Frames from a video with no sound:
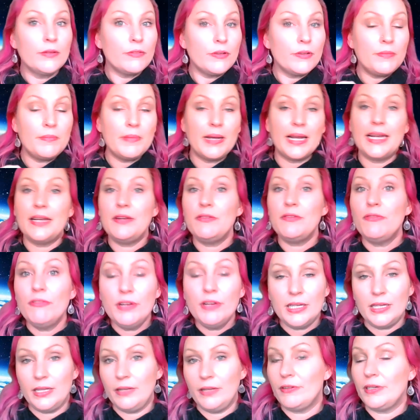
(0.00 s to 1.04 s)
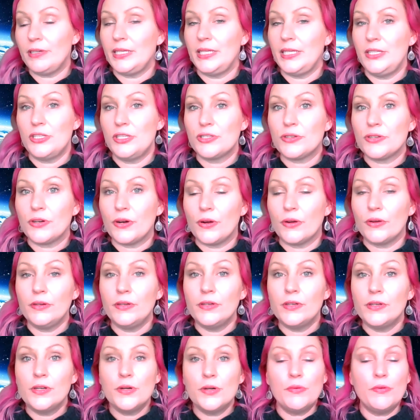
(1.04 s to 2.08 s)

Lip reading: Remain really, really strong.